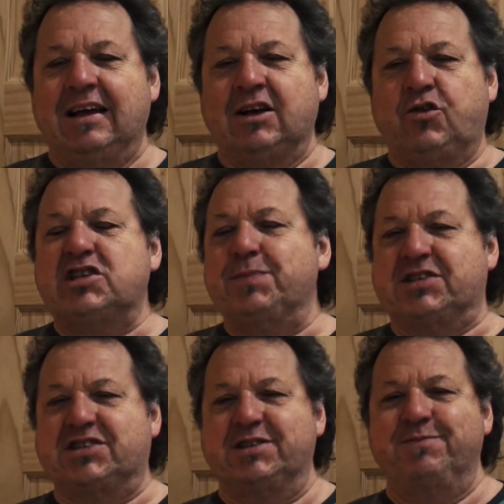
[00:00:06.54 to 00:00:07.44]

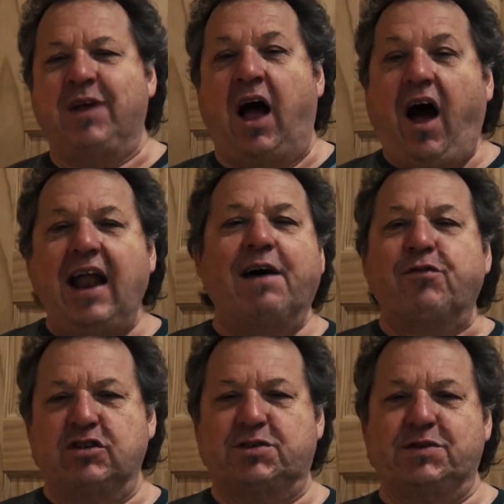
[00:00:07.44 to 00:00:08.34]
Christmas. I love
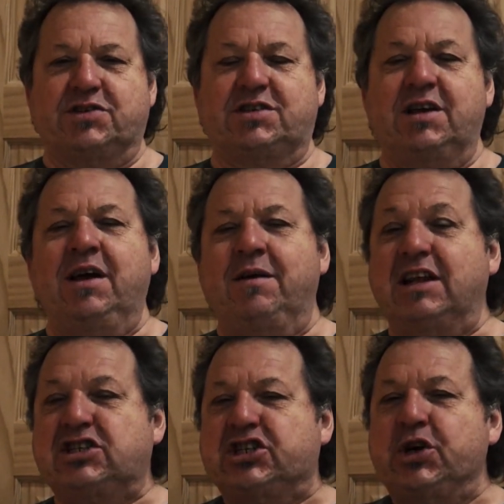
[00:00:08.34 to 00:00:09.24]
Christmas.
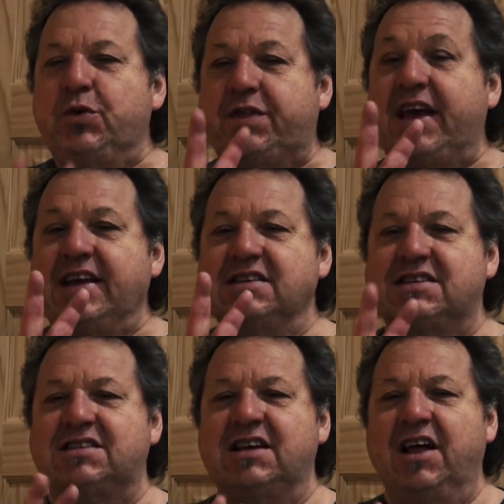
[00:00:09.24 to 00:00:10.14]
There's two
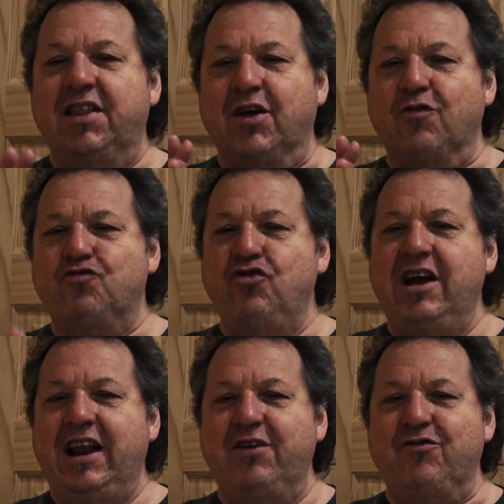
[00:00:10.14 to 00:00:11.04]
things that
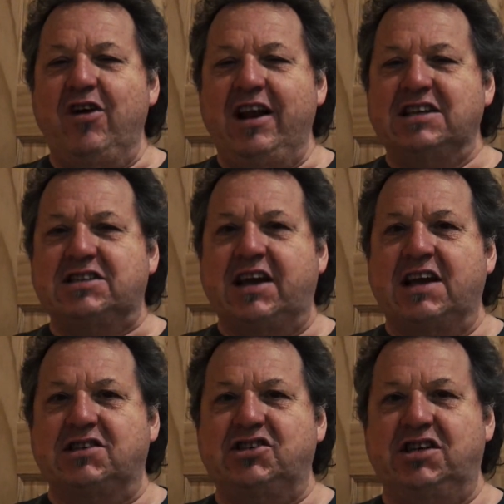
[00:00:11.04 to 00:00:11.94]
really, really
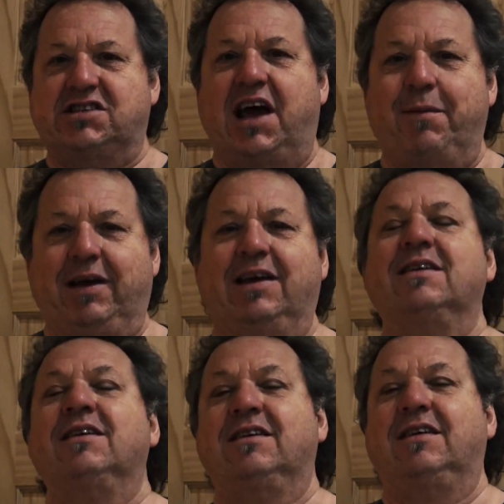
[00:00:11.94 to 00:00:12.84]
scare the shit out of me.
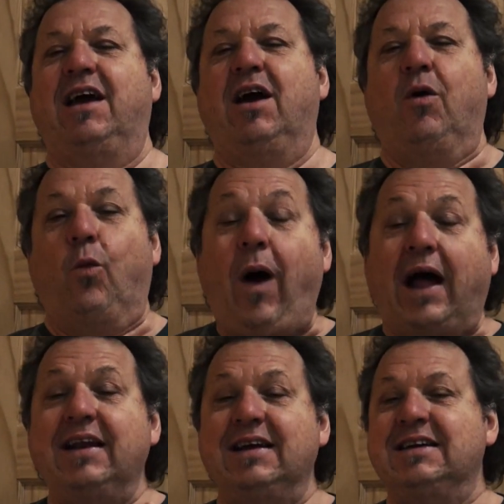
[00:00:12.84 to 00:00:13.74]
Yeah?
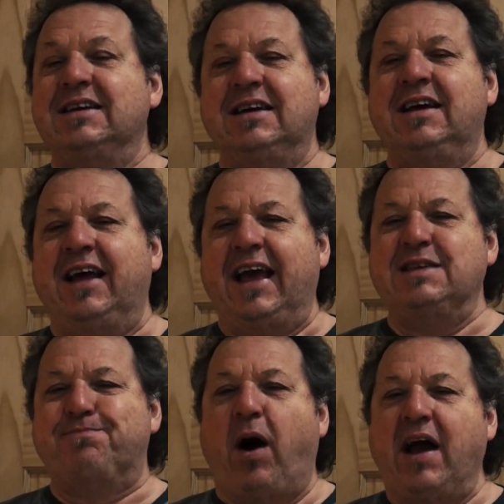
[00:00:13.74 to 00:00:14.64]
One
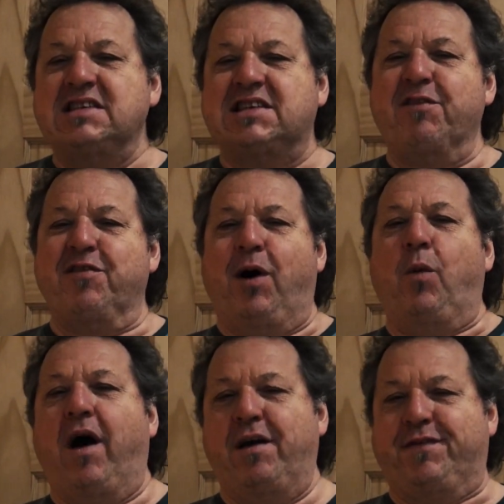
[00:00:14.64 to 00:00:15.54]
is buying something for my
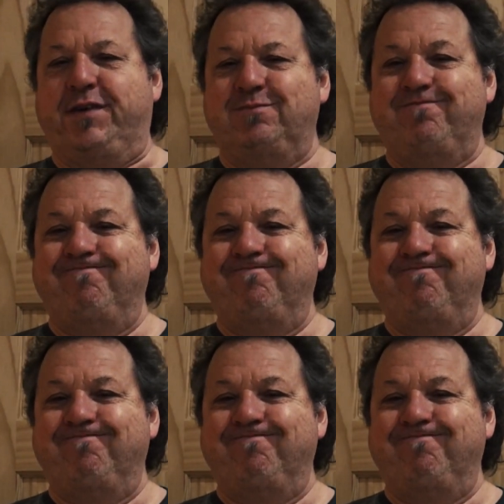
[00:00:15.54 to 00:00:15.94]
wife.